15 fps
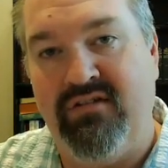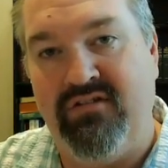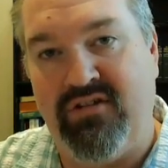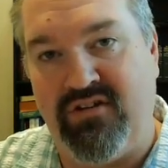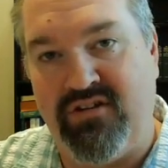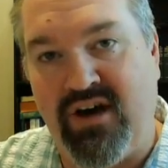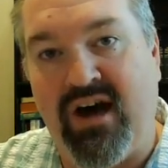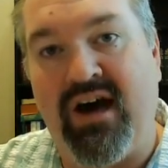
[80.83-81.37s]

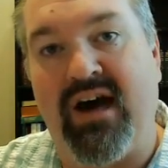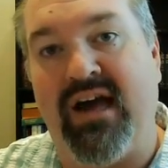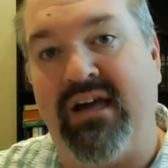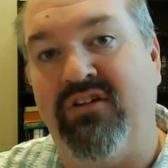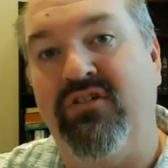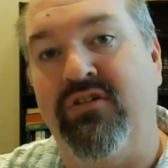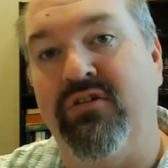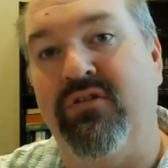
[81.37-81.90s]
to die,
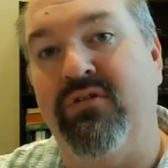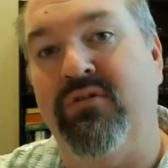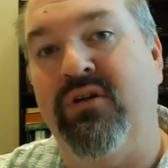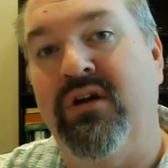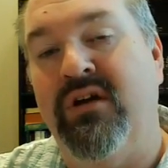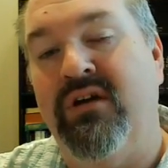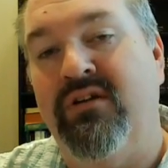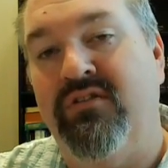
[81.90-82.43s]
to
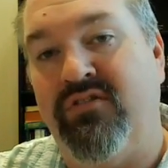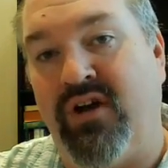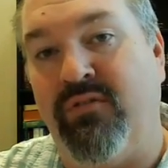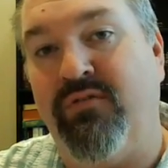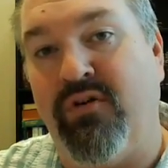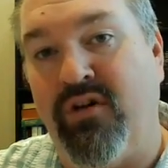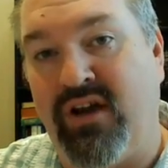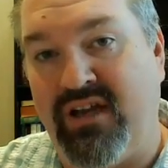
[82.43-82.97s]

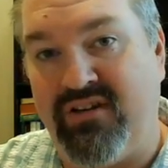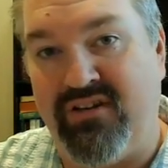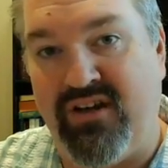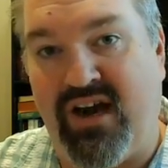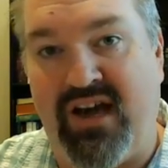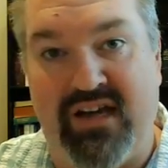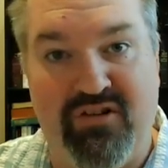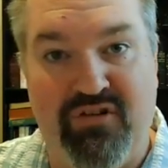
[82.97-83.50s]
suffer and
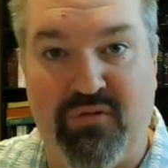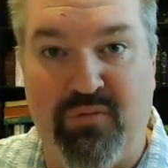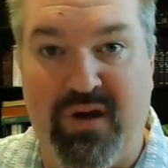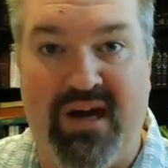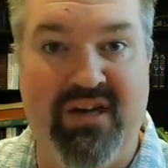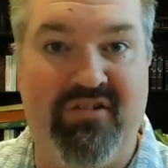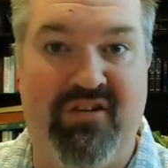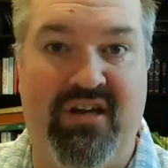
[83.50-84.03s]
die, and to
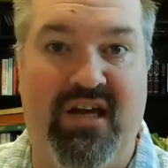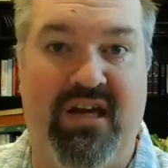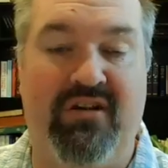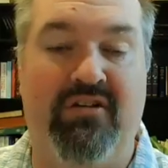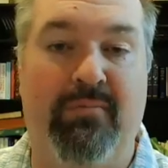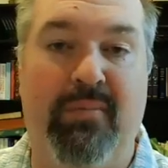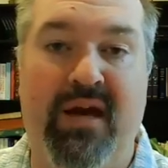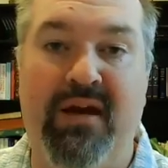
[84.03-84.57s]
rise again,
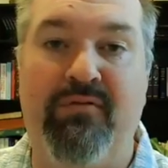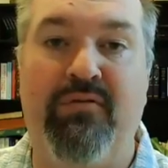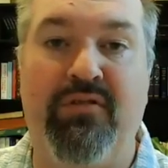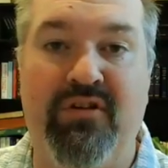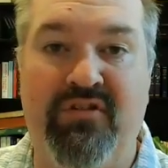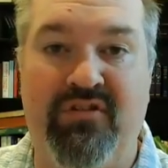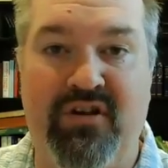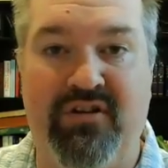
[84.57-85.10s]
to pay for
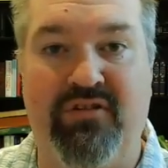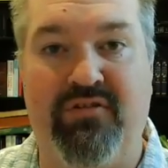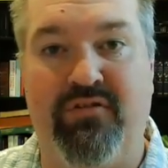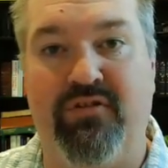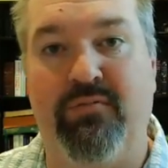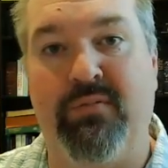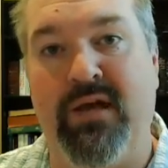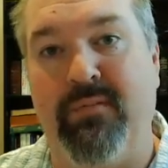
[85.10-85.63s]
the sins of
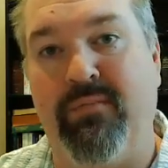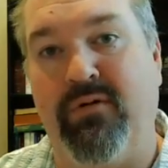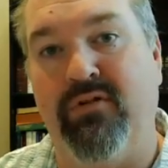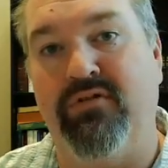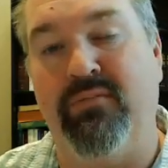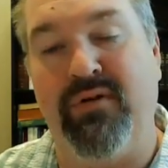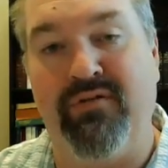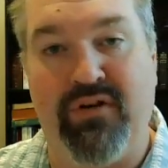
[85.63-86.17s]
his people,
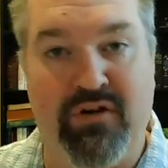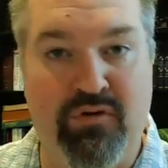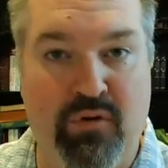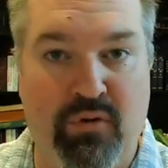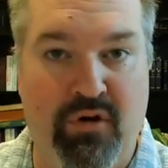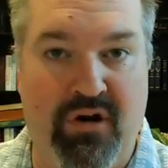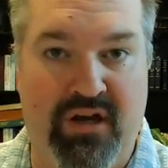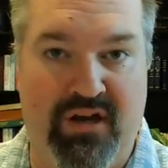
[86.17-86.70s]
to be
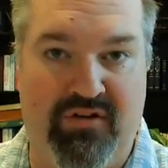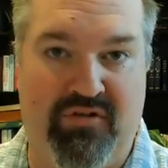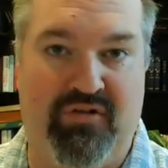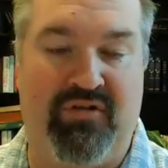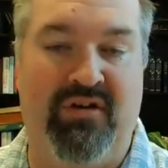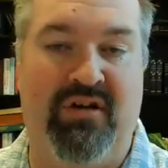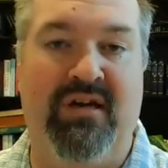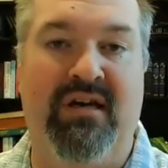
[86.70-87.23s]

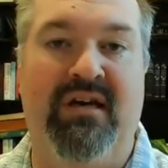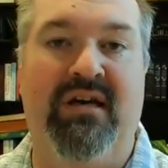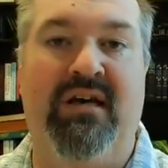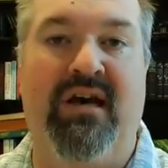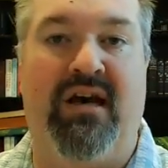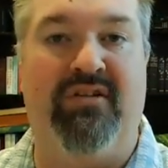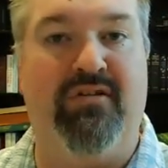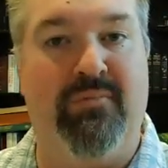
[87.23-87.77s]
victorious,
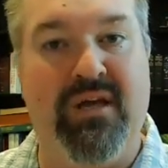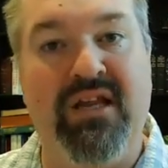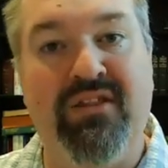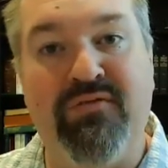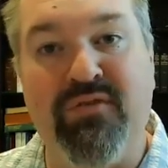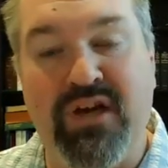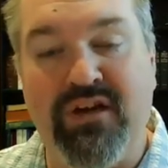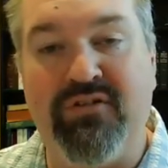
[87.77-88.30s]
uh, to be the
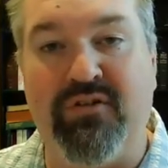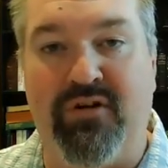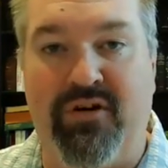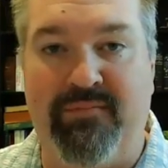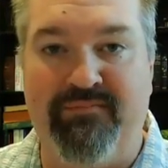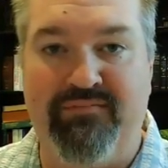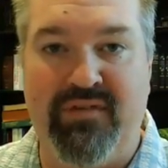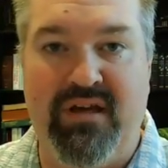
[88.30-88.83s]

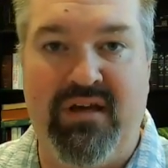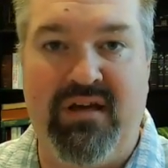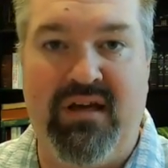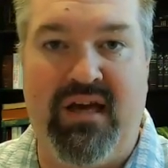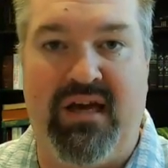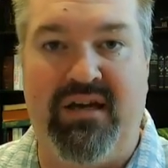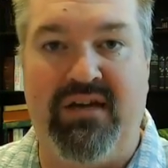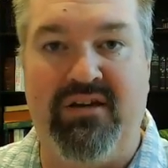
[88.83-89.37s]
victor,
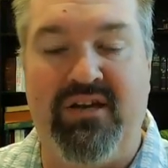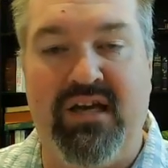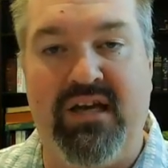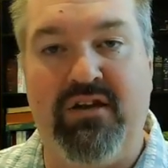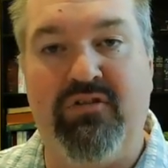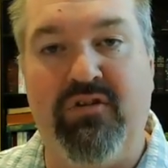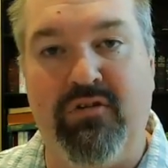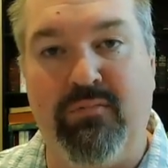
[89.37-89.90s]
and
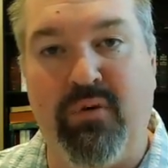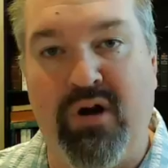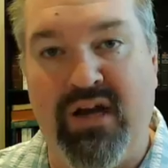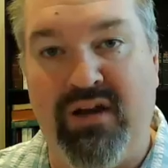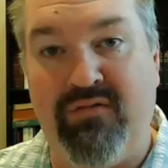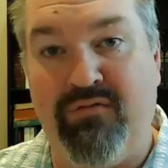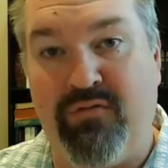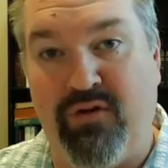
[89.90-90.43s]
indeed to
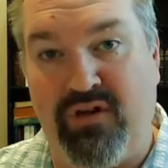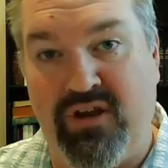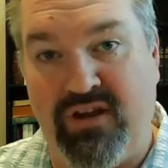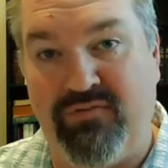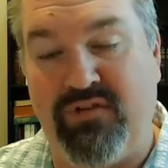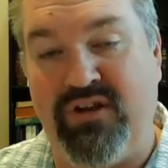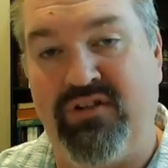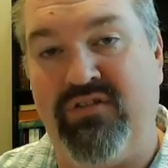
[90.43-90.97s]
bring
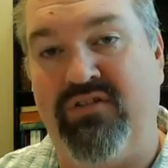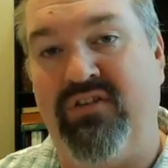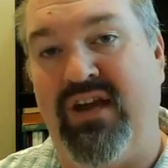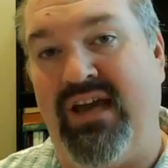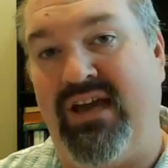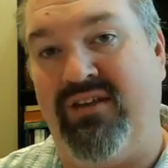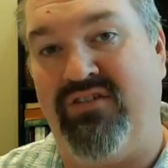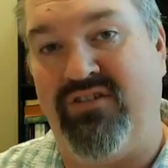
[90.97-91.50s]
forgiveness
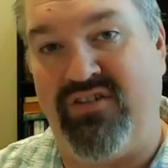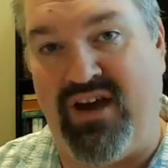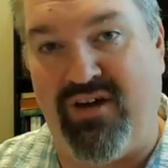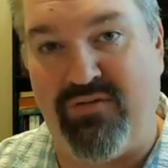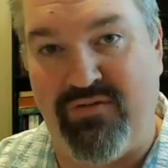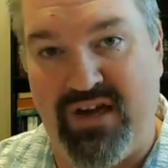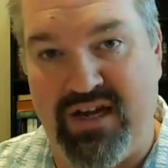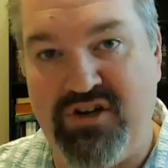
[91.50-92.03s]
and
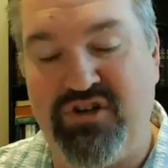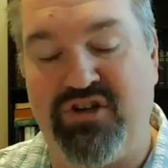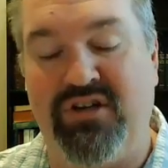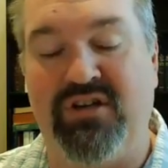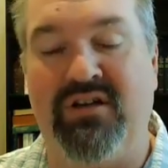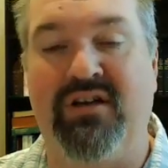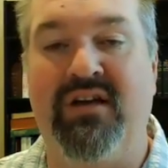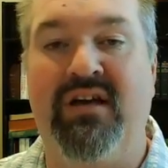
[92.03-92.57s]

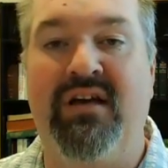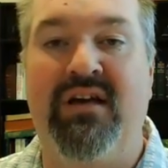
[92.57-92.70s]
salvation